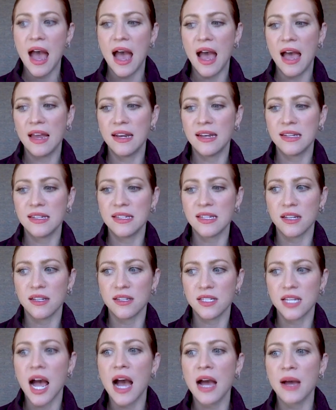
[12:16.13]
and
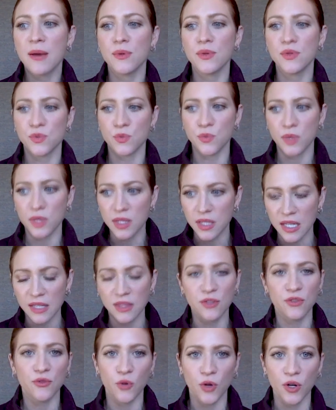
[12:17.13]
Ti was really at
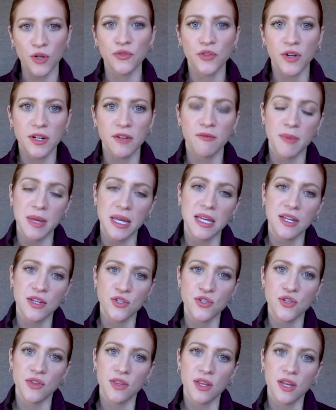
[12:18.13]
the forefront of making
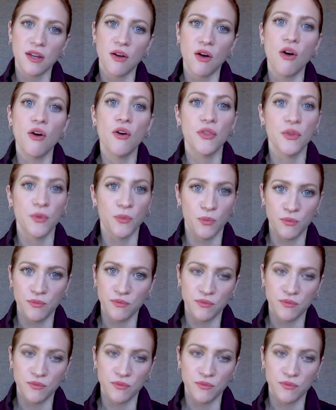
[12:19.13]
sure that all the